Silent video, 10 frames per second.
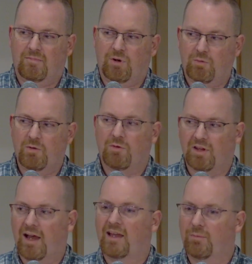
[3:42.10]
Are we
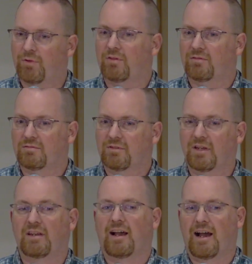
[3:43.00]
reliable?
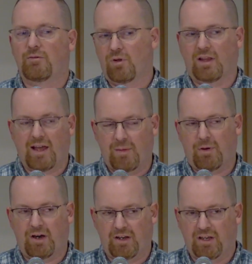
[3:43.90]
Can God rely
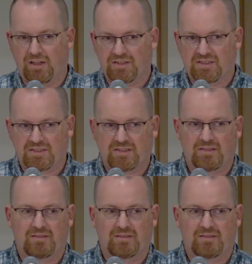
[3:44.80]
upon us?